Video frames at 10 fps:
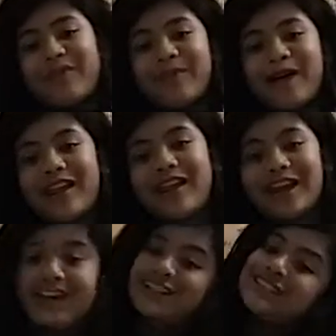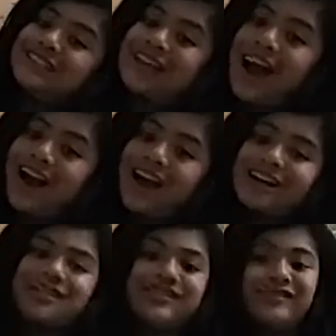Everybody, it's
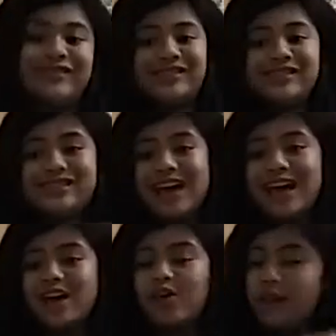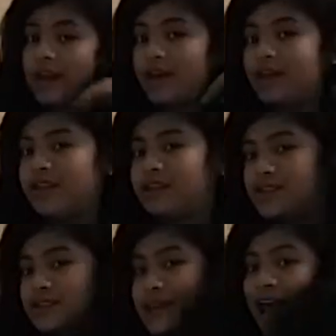Shara. So today, oh, my hair looks
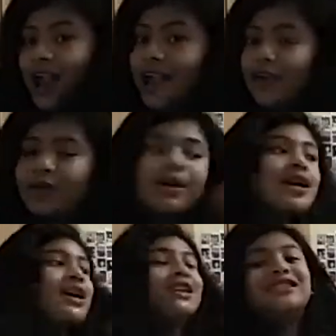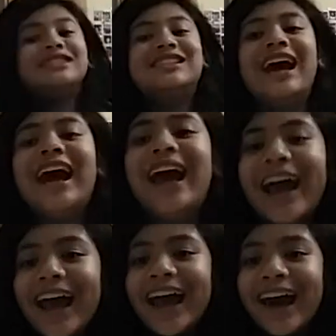good. Hello.
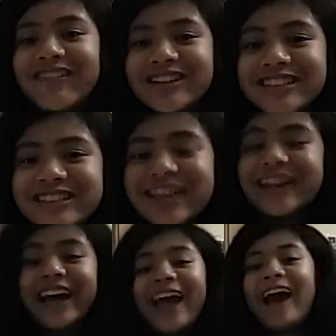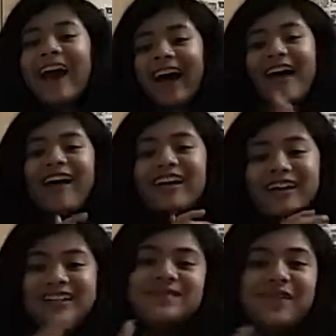Today, I'm gonna show you a haul,
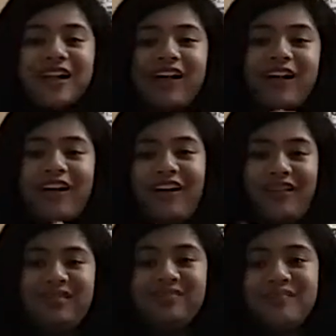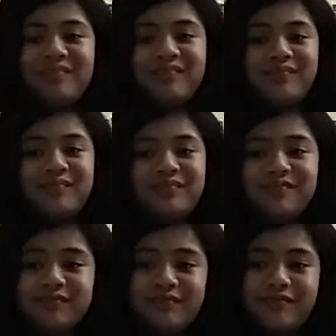a small haul.
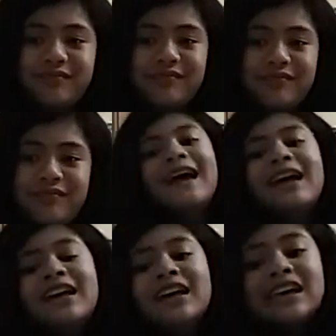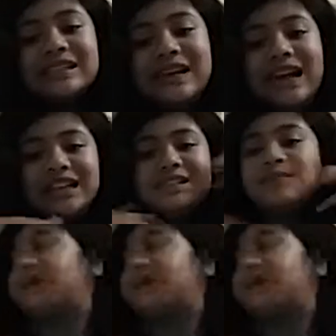So yeah, it's a